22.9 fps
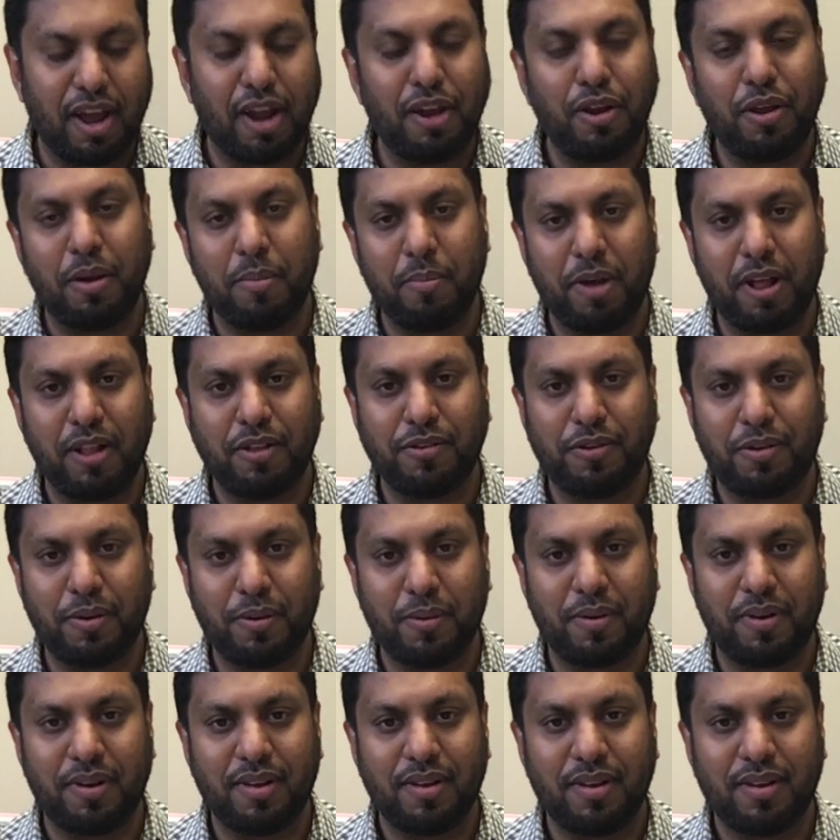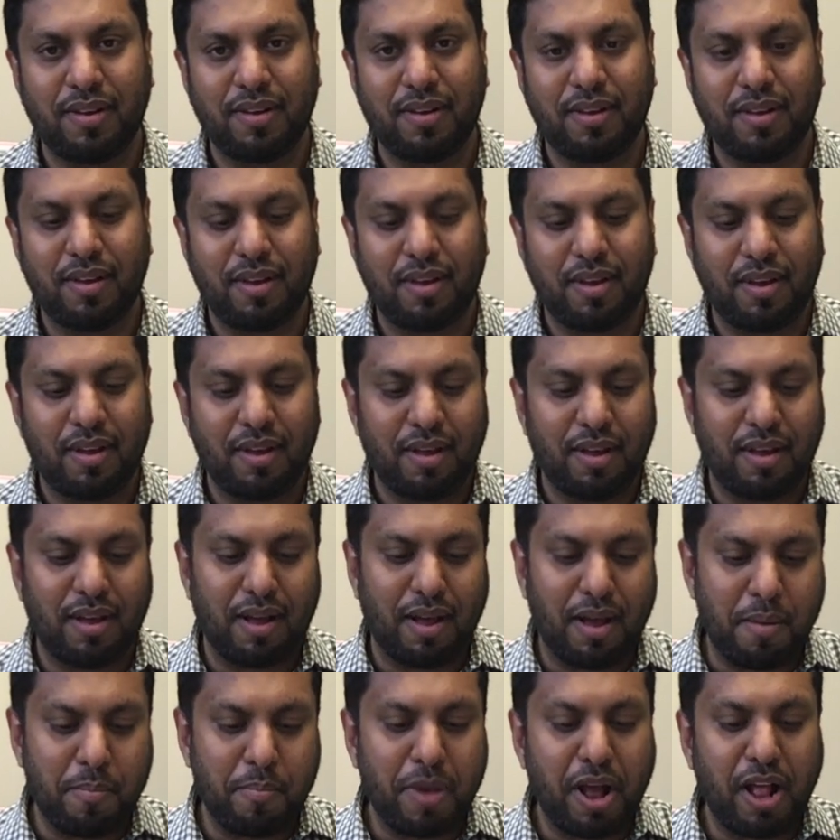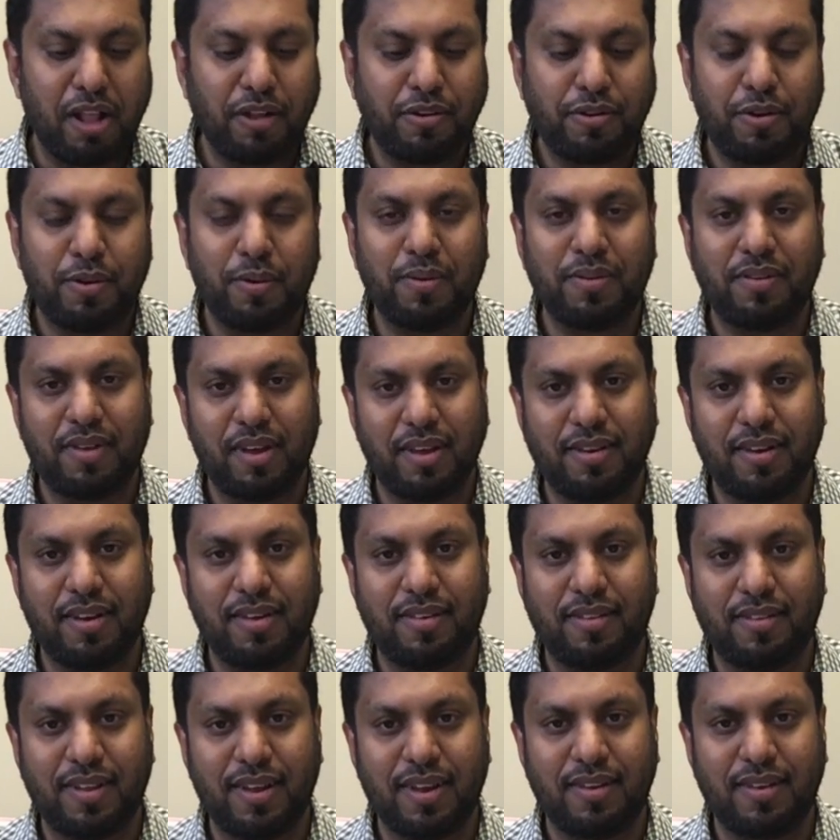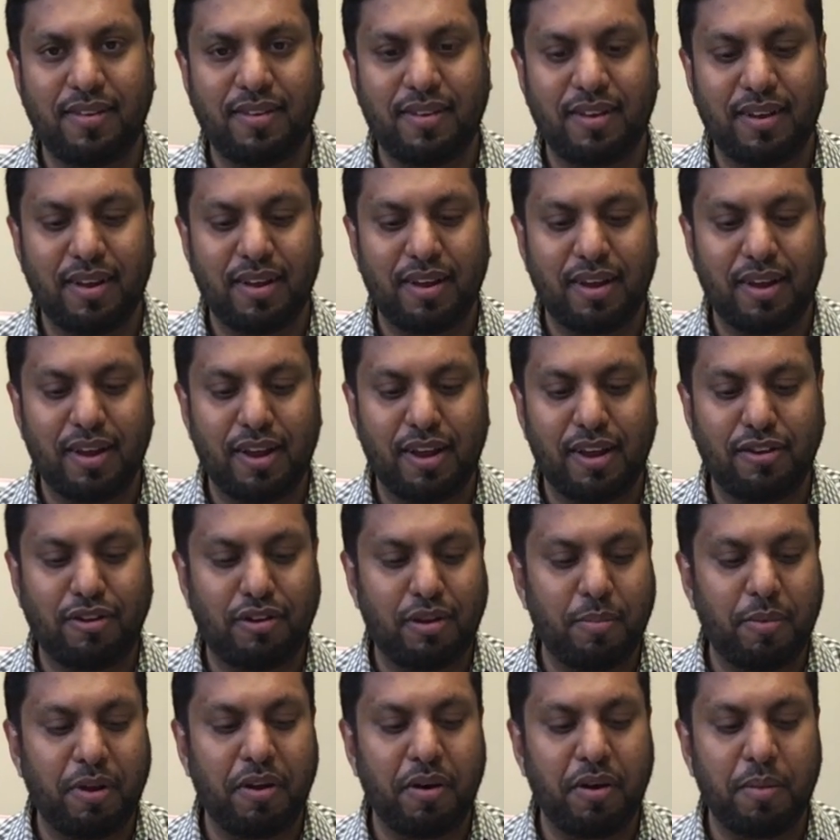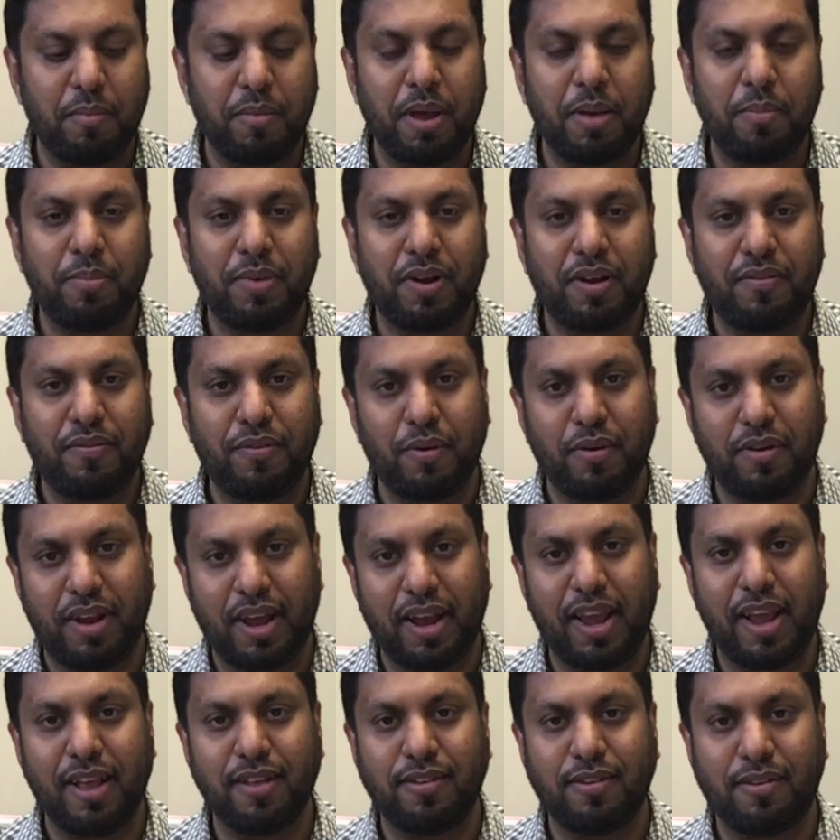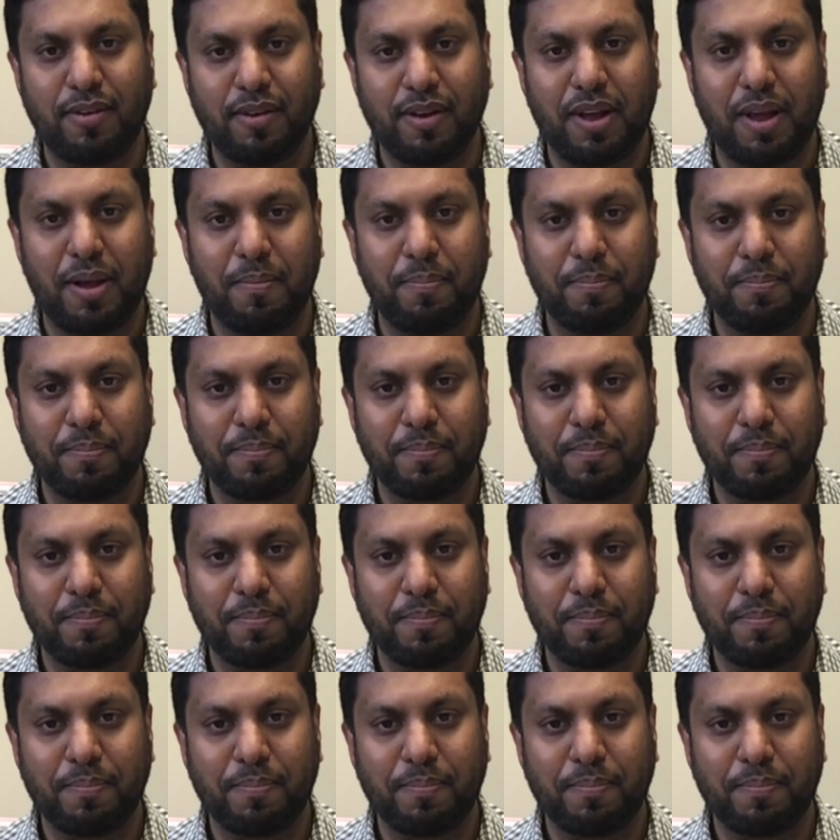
and your milestone. A milestone such as this is to be remembered for decades to come.